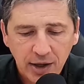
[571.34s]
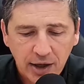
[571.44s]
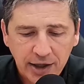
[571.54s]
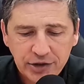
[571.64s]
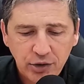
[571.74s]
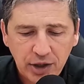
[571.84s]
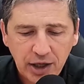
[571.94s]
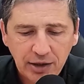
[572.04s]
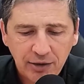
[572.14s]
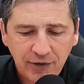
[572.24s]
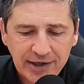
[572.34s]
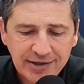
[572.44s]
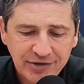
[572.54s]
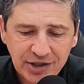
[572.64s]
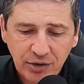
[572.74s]
Also, you get
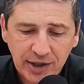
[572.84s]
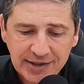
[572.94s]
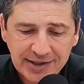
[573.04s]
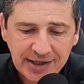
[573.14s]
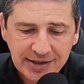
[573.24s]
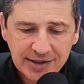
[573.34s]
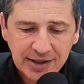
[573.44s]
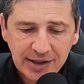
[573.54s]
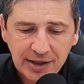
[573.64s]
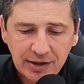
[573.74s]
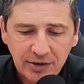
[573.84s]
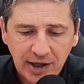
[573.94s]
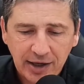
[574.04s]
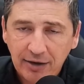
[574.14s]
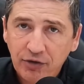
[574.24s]
evasive steering assist
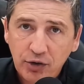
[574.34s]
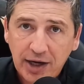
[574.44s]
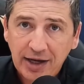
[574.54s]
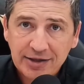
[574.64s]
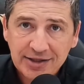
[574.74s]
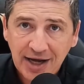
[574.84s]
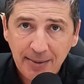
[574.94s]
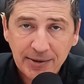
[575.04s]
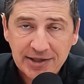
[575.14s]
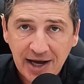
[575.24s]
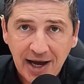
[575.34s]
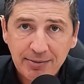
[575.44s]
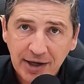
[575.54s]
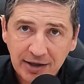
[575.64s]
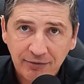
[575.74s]
that if you can't stop in time
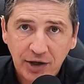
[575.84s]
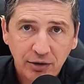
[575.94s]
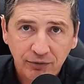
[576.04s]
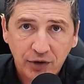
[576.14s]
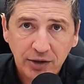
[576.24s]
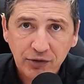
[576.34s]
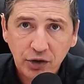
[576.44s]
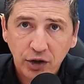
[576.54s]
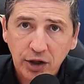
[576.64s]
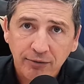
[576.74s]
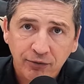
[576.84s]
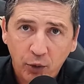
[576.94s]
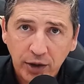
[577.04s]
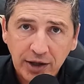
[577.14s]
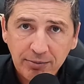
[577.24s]
to hit the vehicle in front of you, you need to
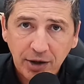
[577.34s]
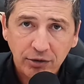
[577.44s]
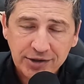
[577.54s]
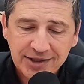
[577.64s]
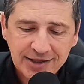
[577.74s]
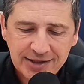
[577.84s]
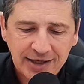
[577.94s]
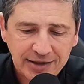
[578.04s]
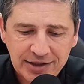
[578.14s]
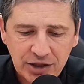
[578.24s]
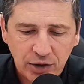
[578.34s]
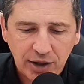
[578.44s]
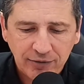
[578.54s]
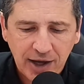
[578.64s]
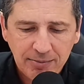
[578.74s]
avoid them. It'll assist in the steering
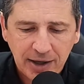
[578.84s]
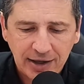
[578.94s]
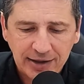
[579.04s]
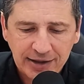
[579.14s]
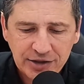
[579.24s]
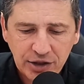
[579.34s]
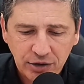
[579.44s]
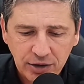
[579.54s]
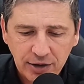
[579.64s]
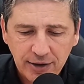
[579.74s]
of that, making it easier